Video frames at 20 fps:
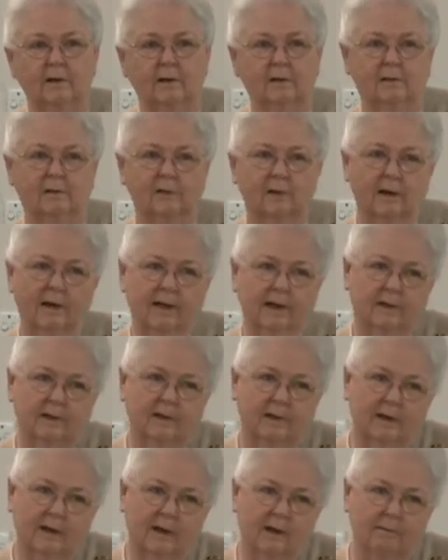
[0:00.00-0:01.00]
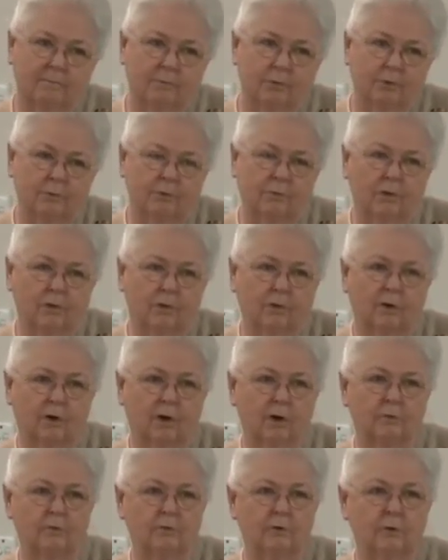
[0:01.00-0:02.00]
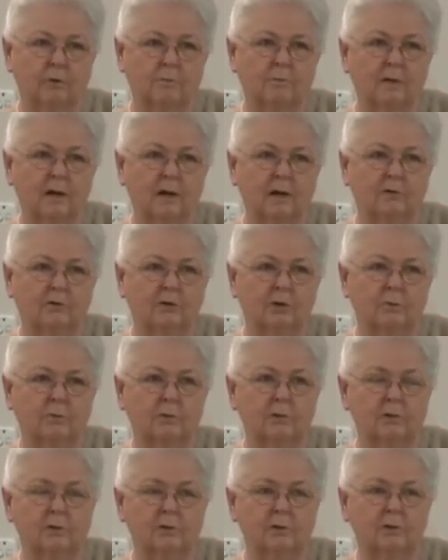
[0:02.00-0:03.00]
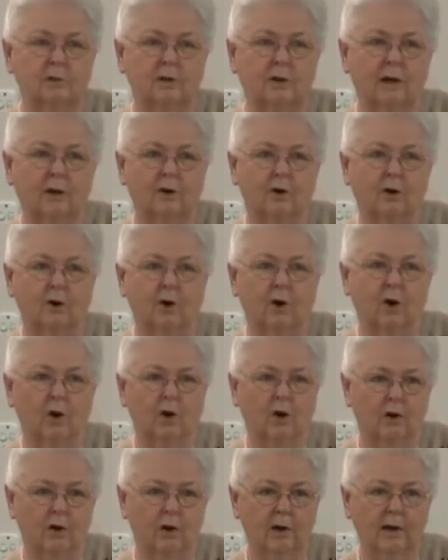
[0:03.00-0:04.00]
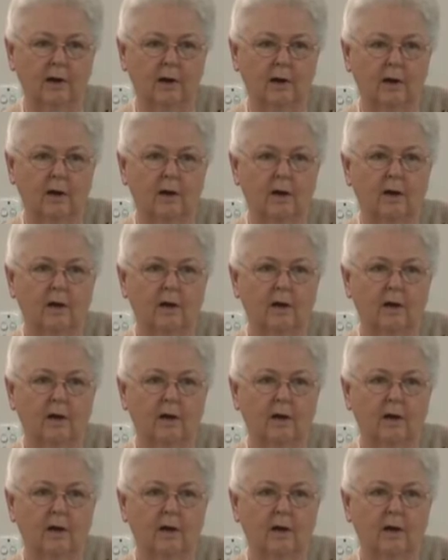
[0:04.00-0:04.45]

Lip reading: selected and moved her close to me, she was in her early,